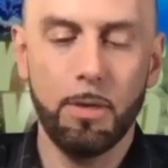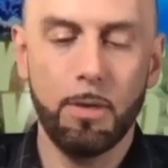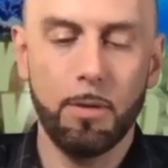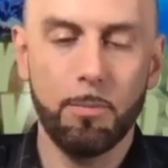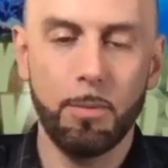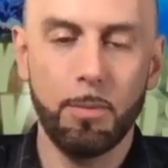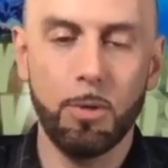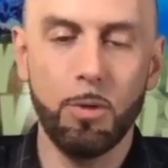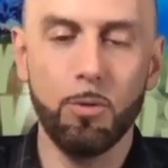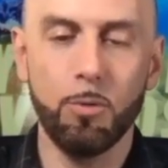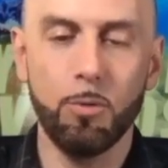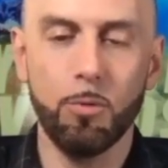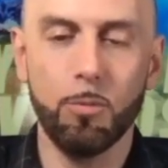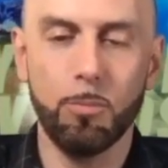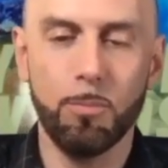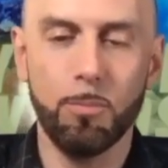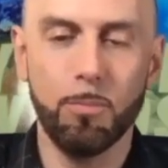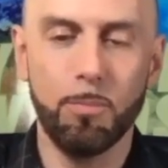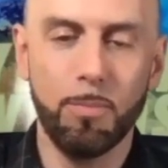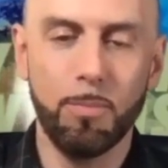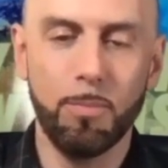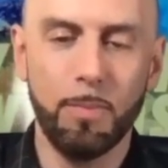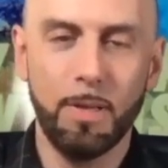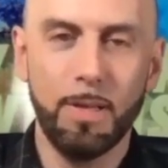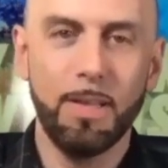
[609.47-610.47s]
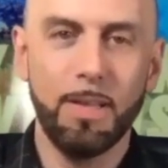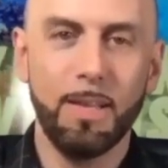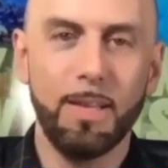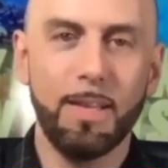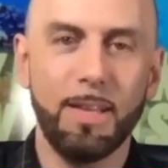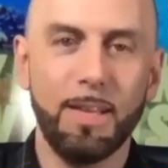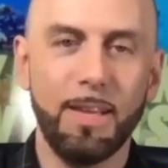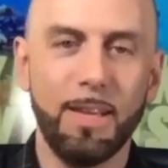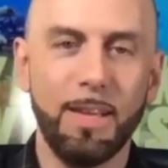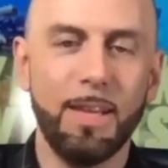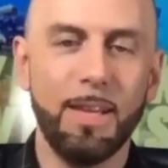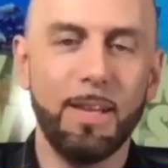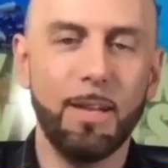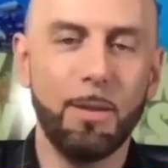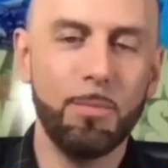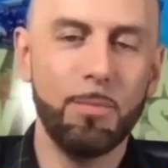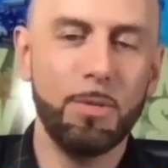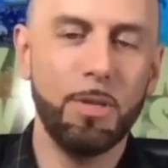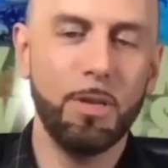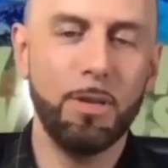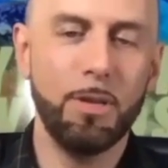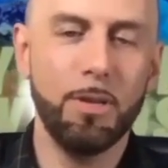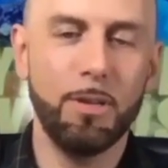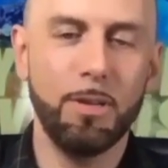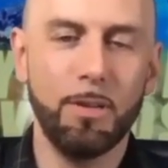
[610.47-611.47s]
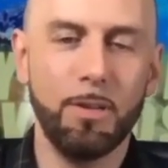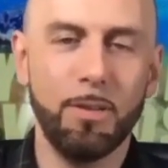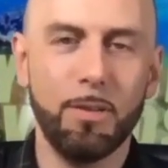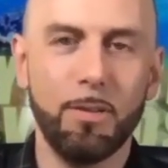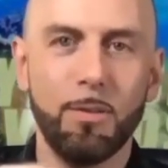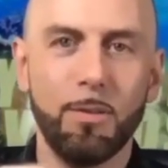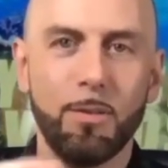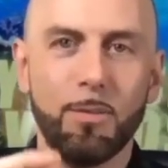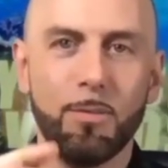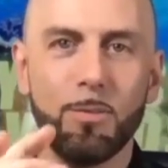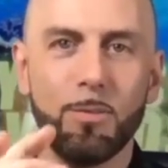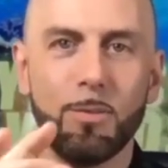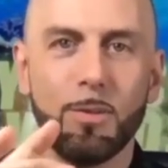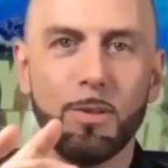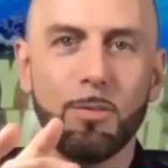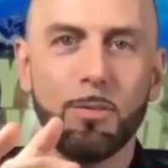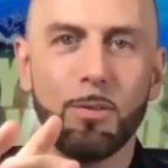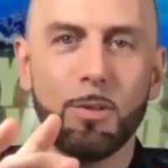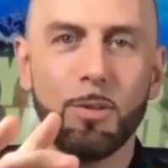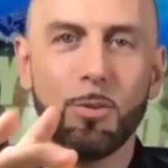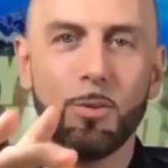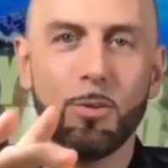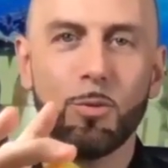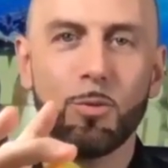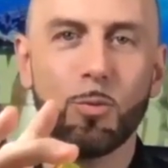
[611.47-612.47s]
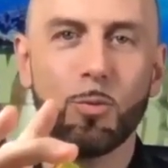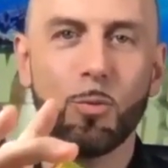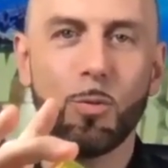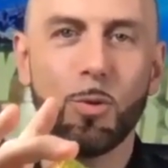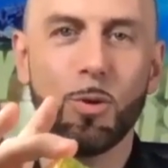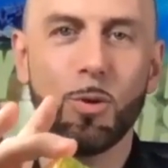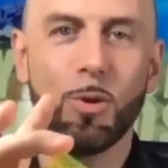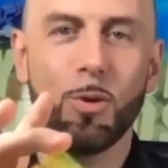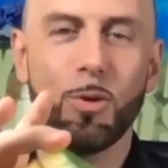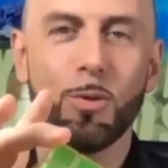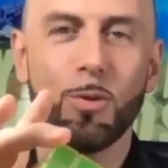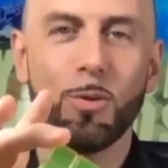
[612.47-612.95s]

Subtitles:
Boom, and I'm done. And give it a little twirl.